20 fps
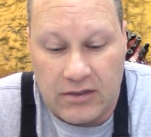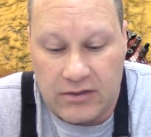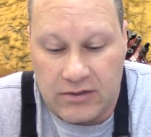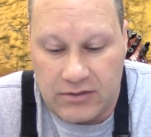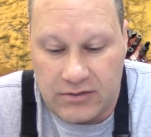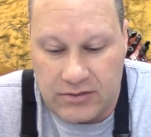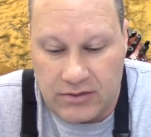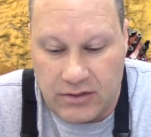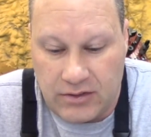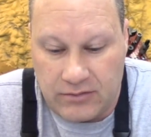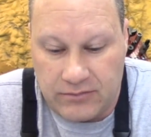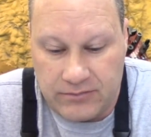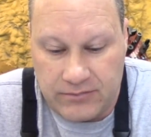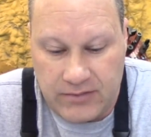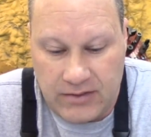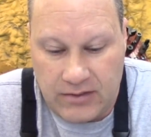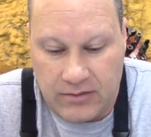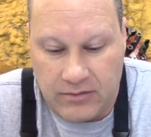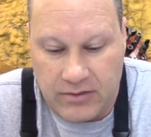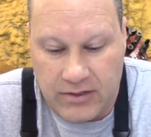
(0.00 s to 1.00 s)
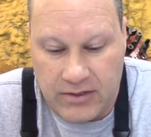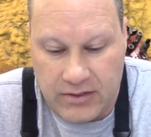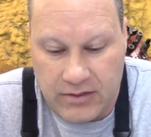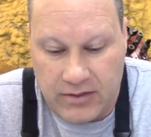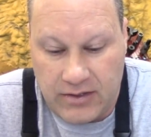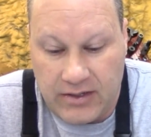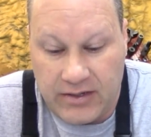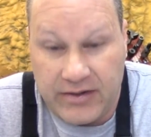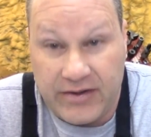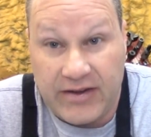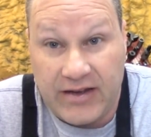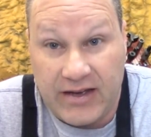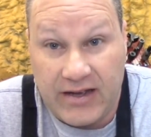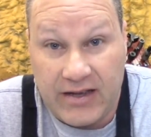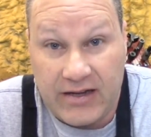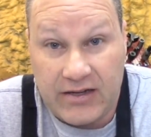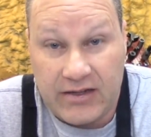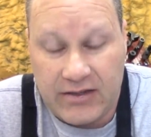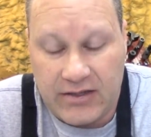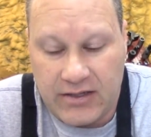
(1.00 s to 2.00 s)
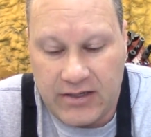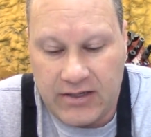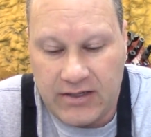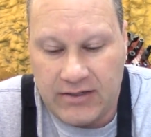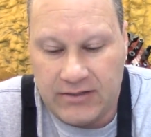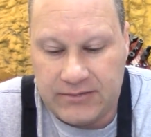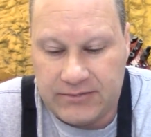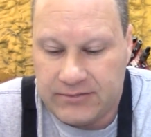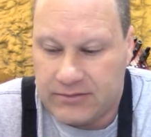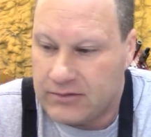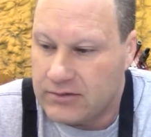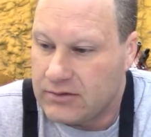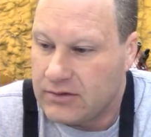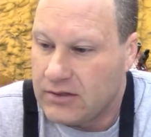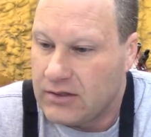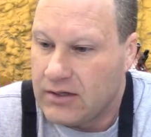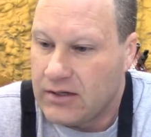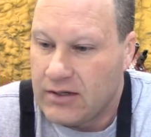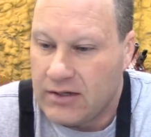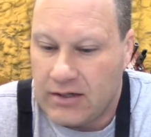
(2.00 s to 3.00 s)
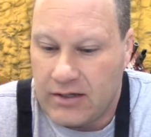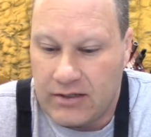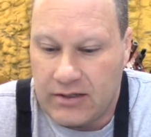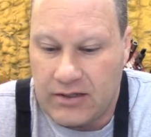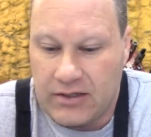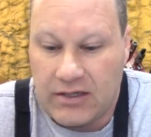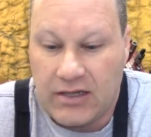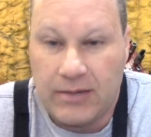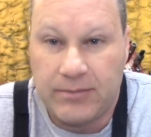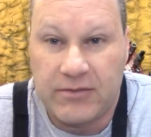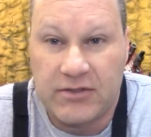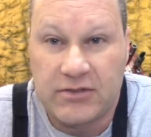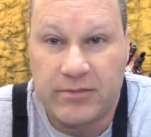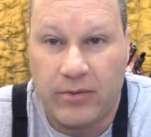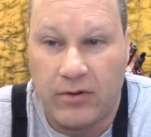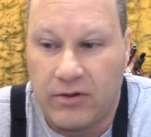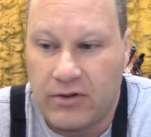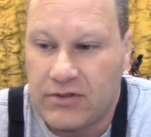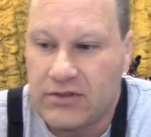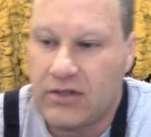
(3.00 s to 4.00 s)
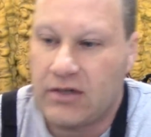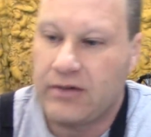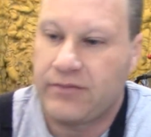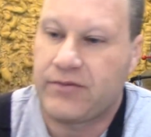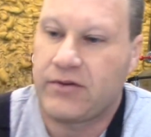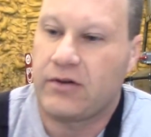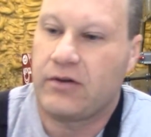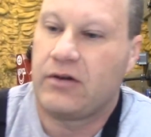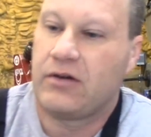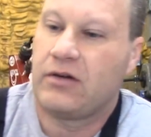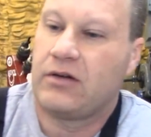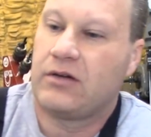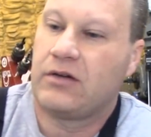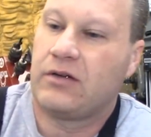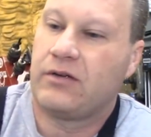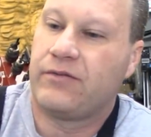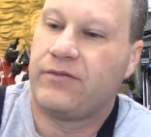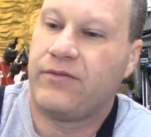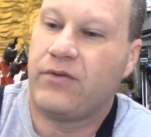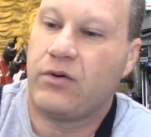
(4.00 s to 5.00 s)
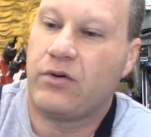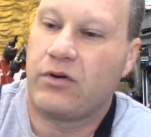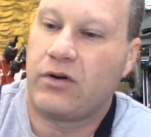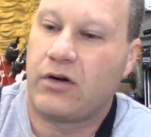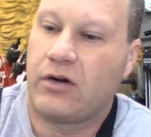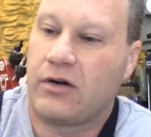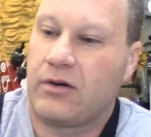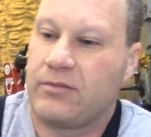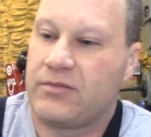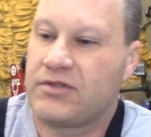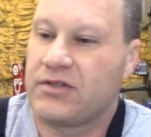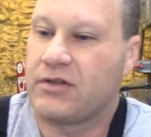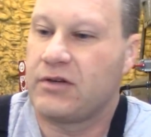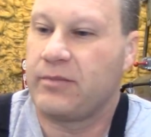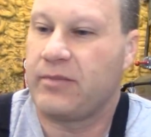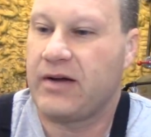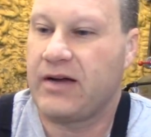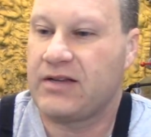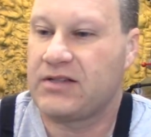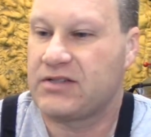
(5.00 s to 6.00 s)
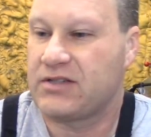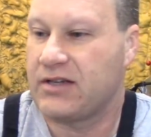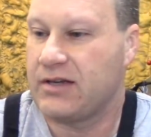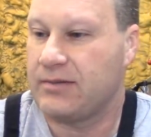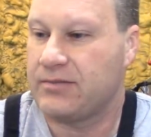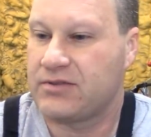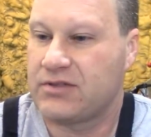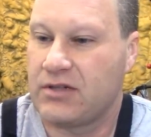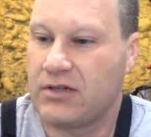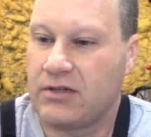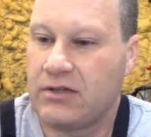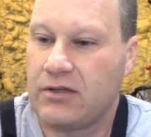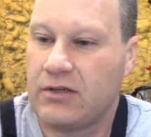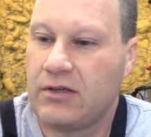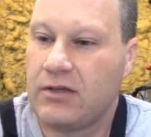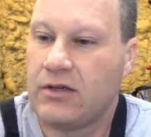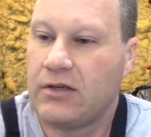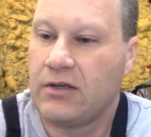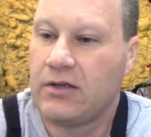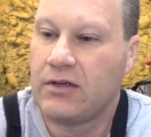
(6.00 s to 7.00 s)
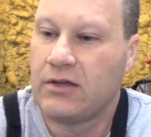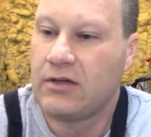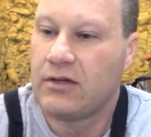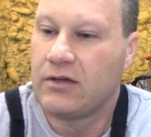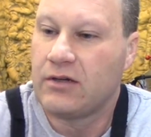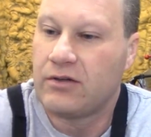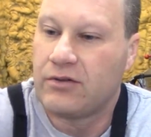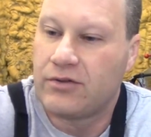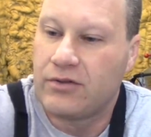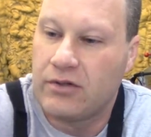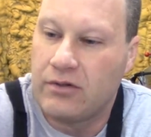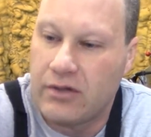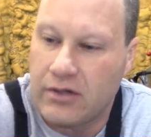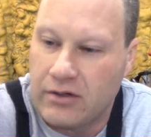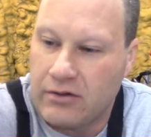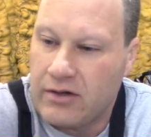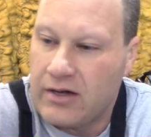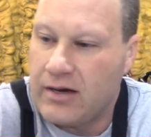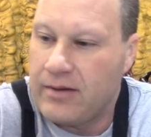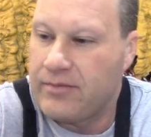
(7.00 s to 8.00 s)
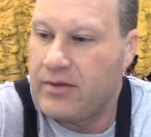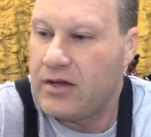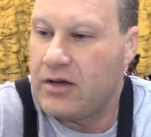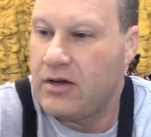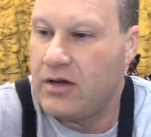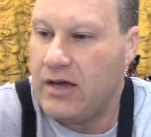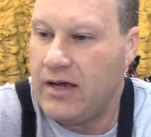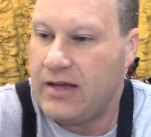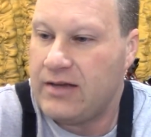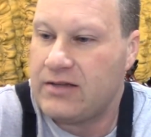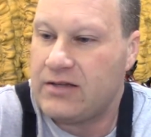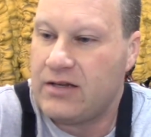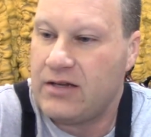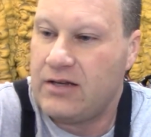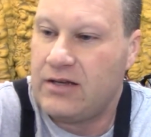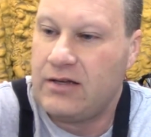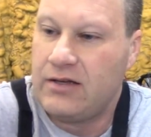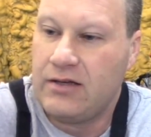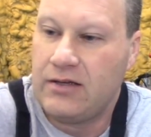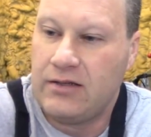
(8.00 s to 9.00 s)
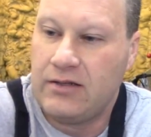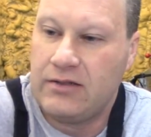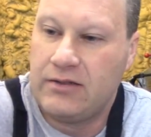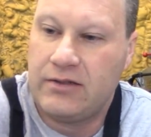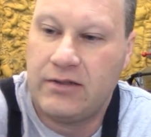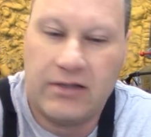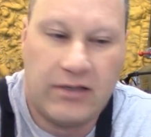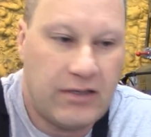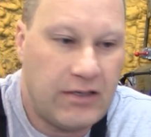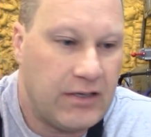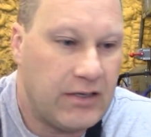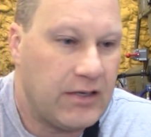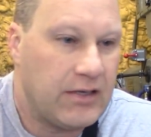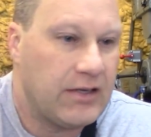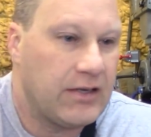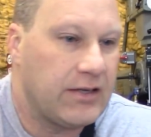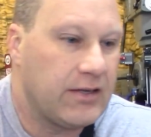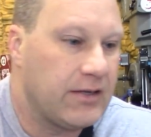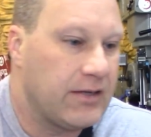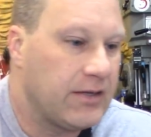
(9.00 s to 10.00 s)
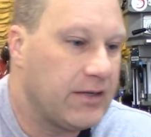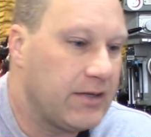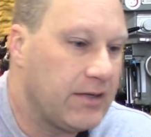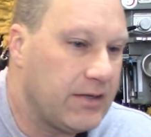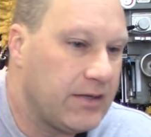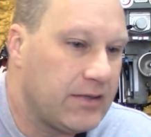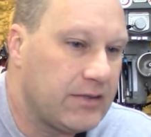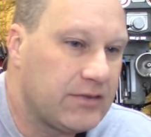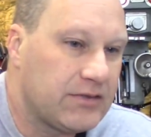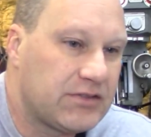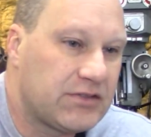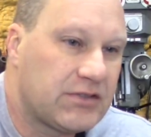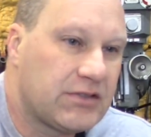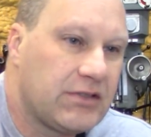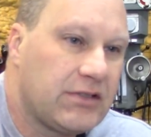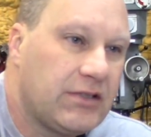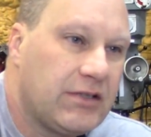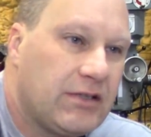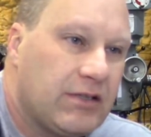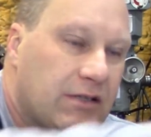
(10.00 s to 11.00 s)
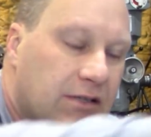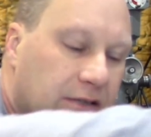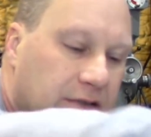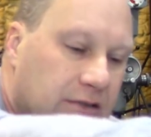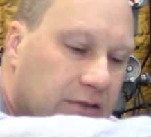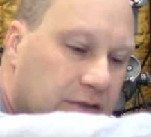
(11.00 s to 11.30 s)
So that way you're not dying in the heat, and then you keep the sparks off your forearms and your biceps. So I grabbed that, and let's see,